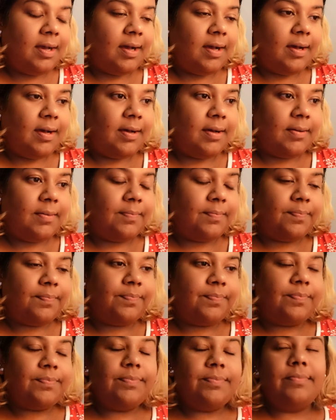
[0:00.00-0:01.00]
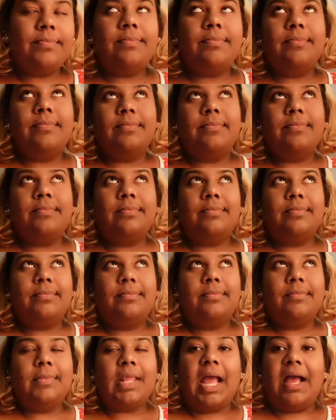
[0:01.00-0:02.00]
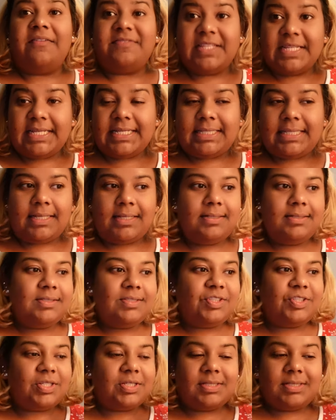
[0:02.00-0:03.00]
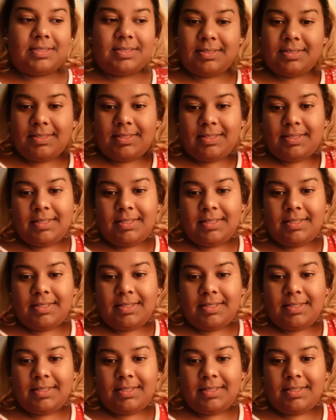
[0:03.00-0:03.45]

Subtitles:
after eating, just